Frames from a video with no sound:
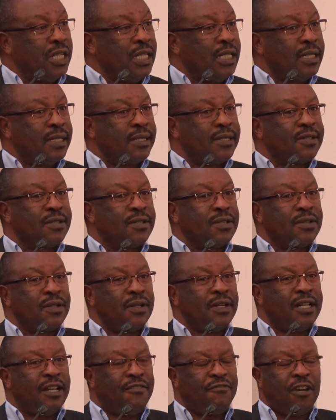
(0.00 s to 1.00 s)
is
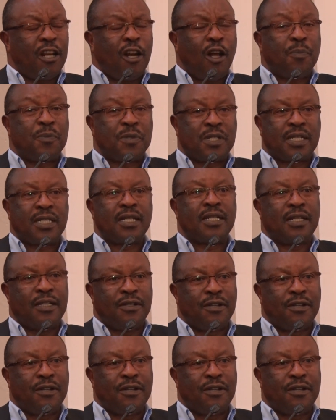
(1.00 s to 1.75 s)
developed,